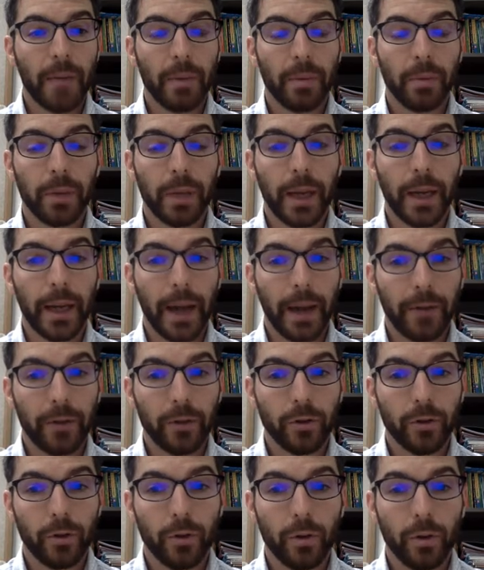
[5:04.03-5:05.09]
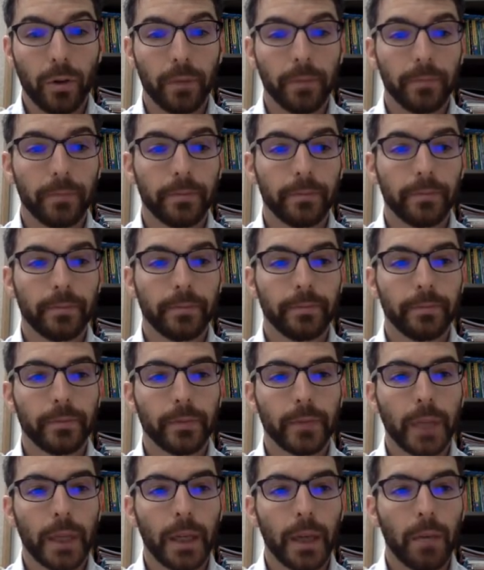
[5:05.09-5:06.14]
to play after school?
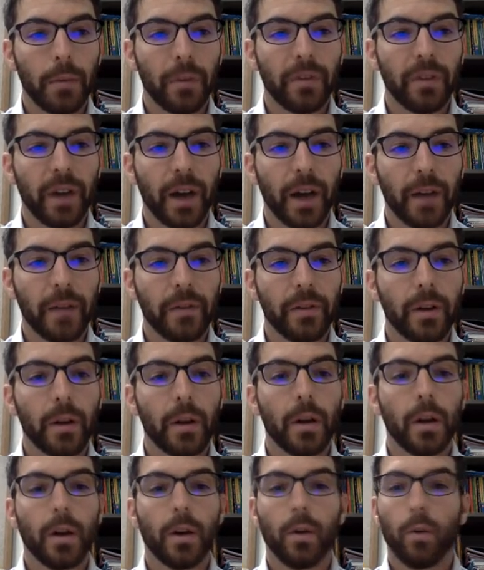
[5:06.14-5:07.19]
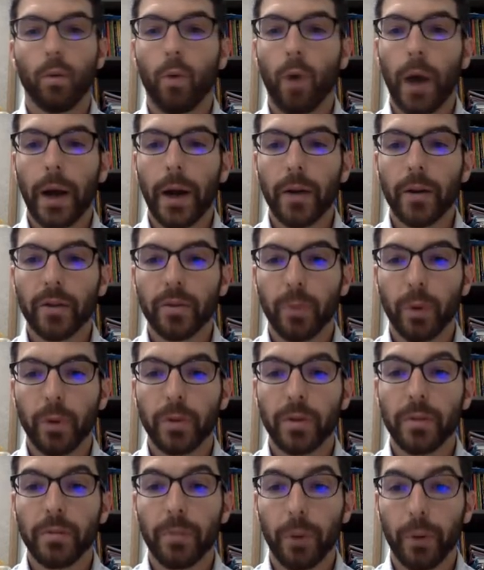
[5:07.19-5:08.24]
And number 5, why are
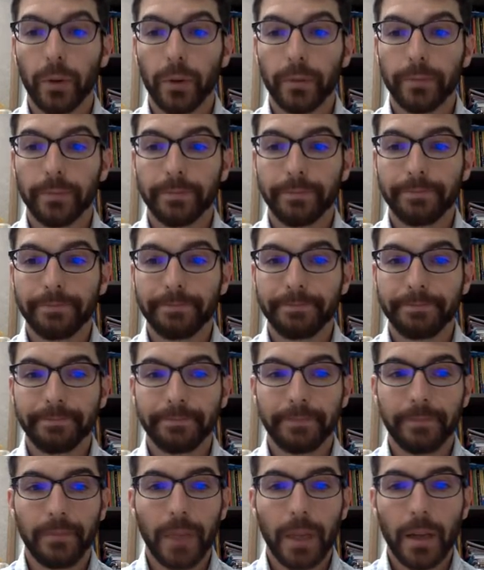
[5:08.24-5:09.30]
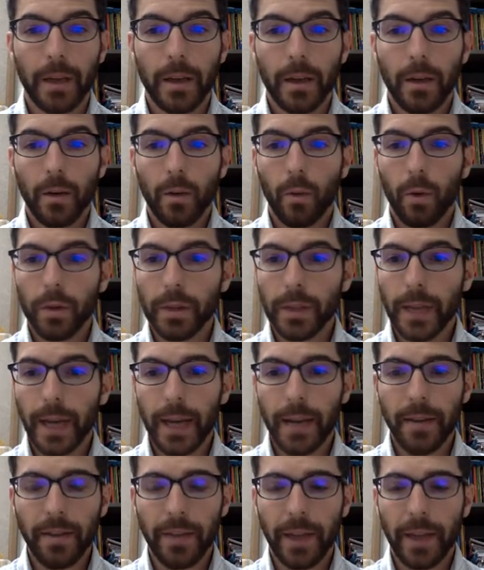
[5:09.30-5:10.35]
sports important? Once
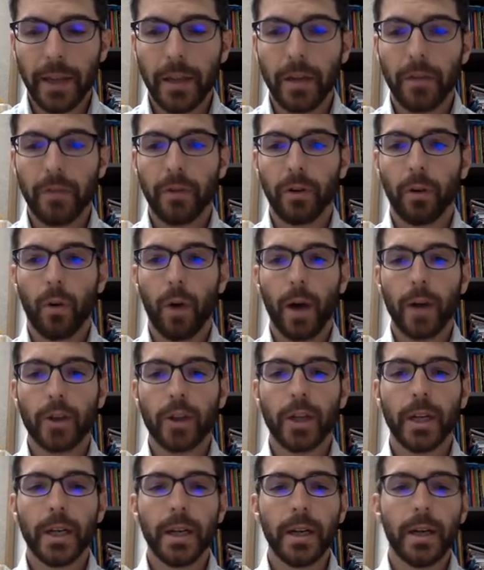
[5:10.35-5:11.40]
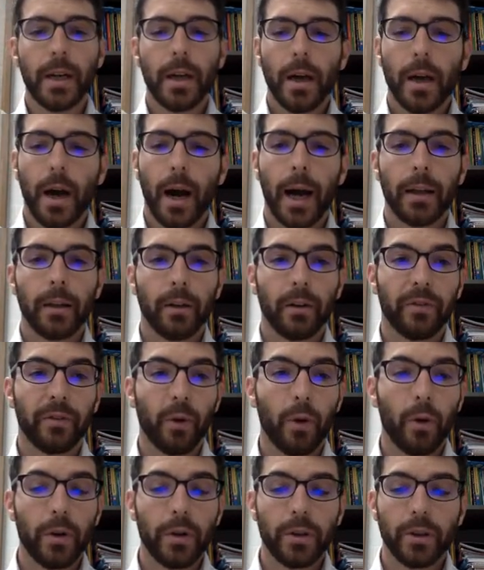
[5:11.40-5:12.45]
again, thank you for watching. I look
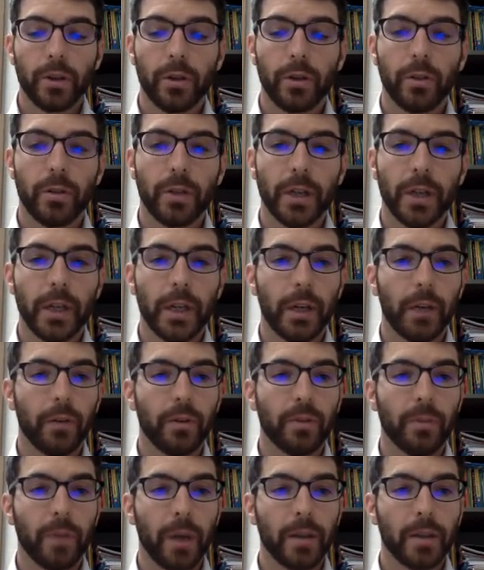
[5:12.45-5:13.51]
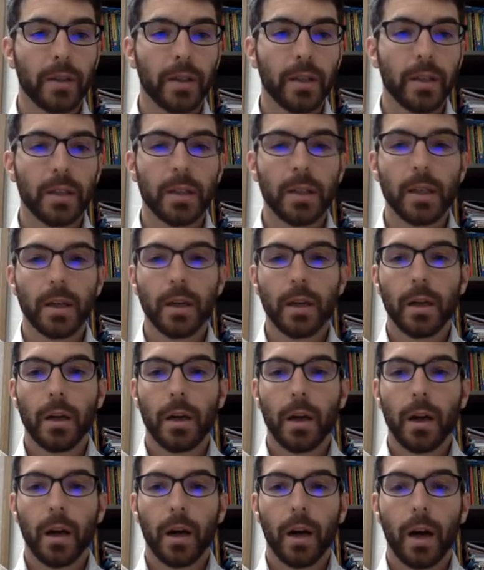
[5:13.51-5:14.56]
forward to seeing your responses
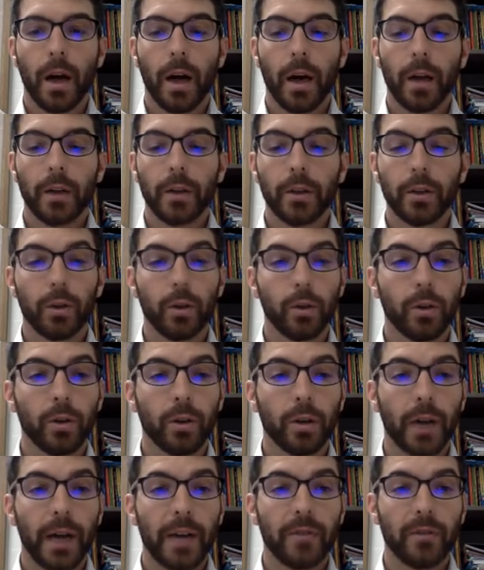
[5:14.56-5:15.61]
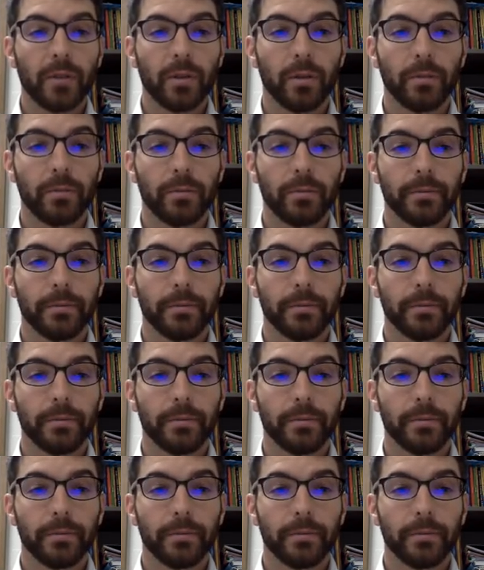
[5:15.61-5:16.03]
on Google Classroom.